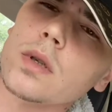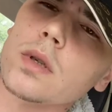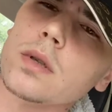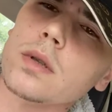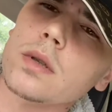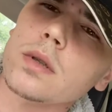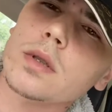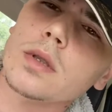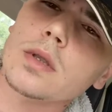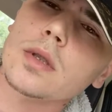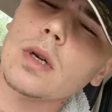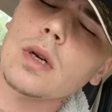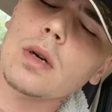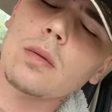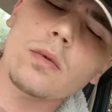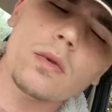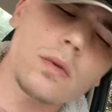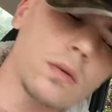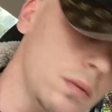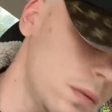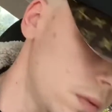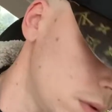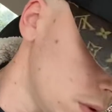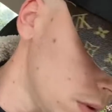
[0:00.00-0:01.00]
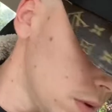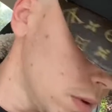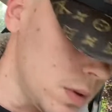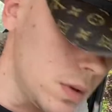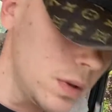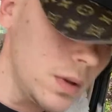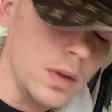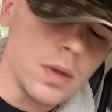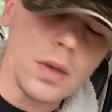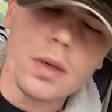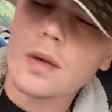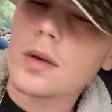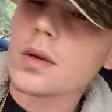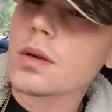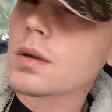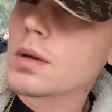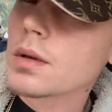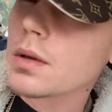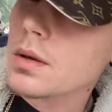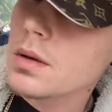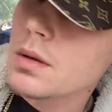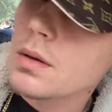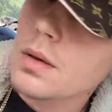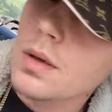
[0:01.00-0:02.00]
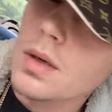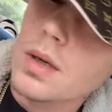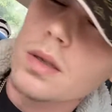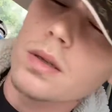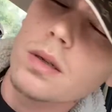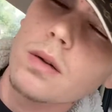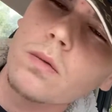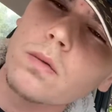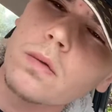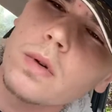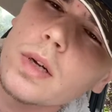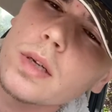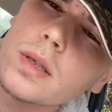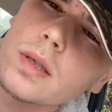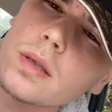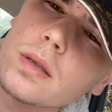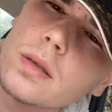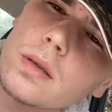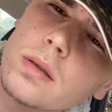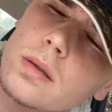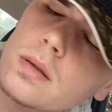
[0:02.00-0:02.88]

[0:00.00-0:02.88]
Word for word: in the chair, and I'm ready.